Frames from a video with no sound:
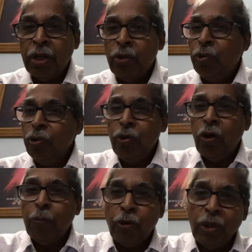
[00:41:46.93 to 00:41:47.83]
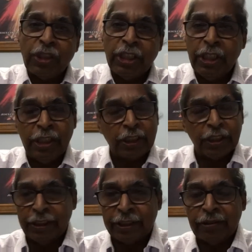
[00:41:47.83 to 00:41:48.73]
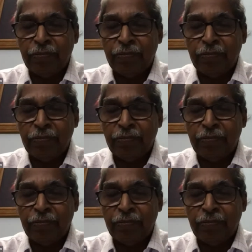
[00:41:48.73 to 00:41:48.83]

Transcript: you do not put your signature there.